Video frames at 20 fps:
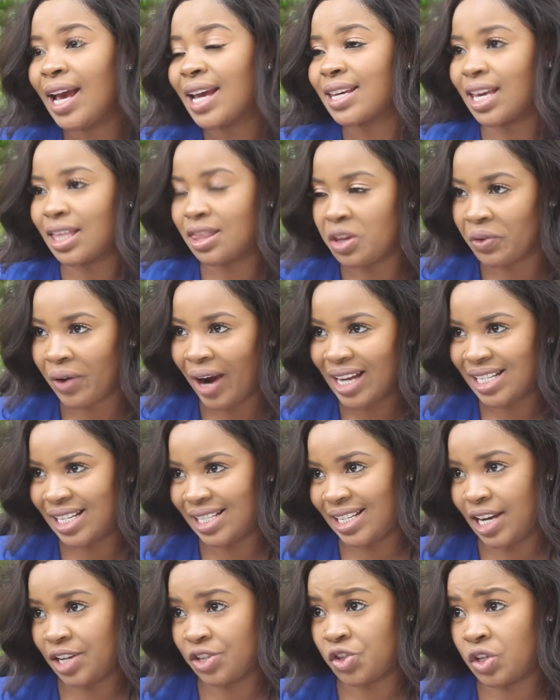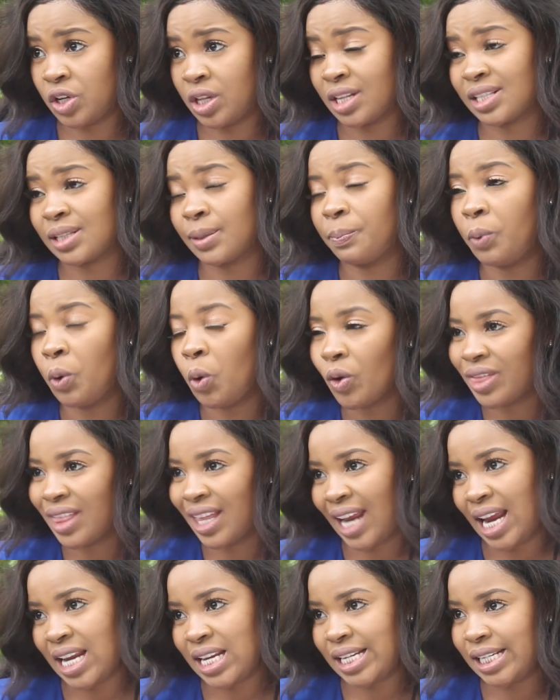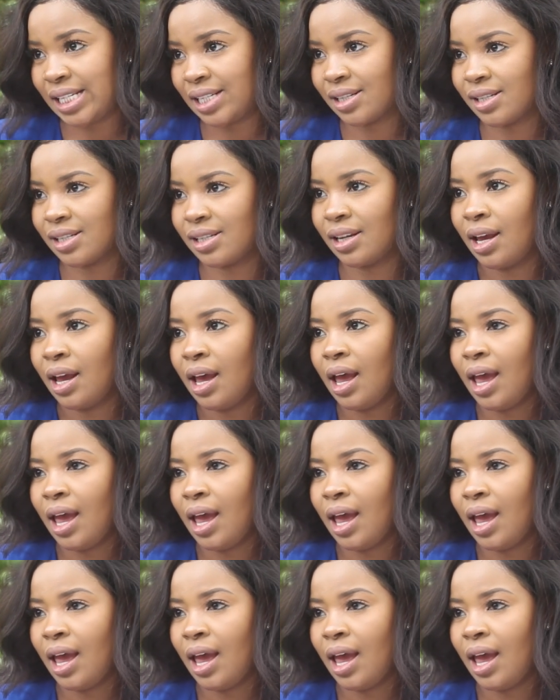get the right attention, the support that I needed.